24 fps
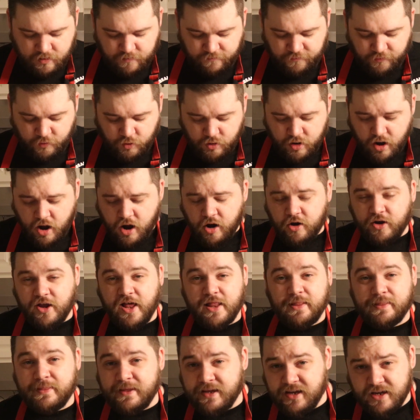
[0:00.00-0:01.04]
For
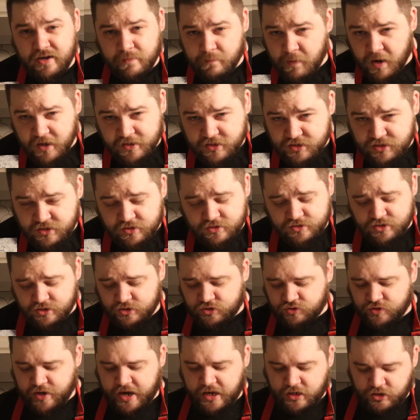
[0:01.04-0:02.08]
our Link monsters, the
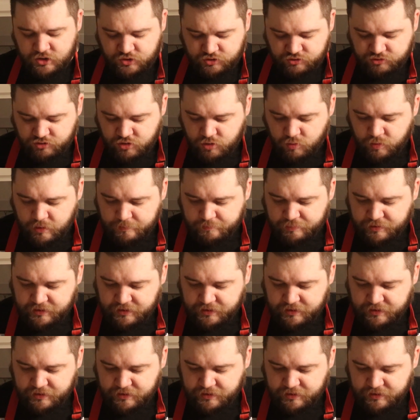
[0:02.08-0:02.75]
tried and true, we're